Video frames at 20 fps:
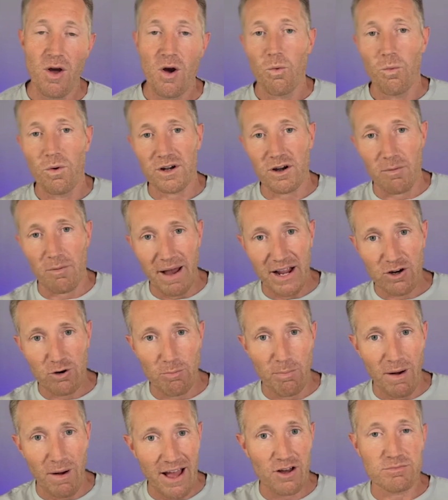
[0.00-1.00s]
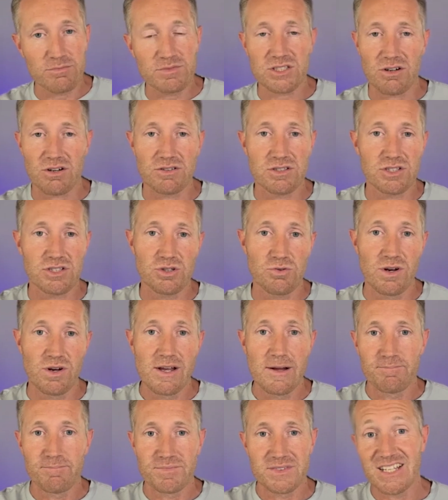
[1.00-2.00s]
When our microbiome starts to
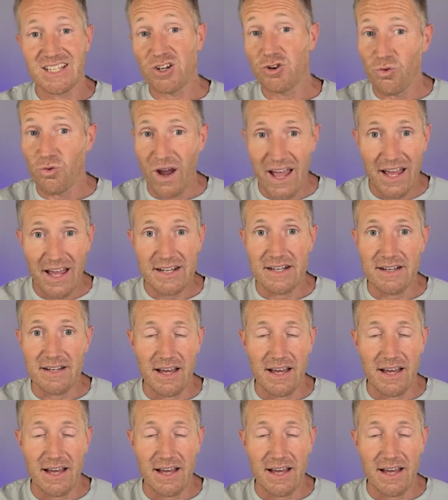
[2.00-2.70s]
degrade and,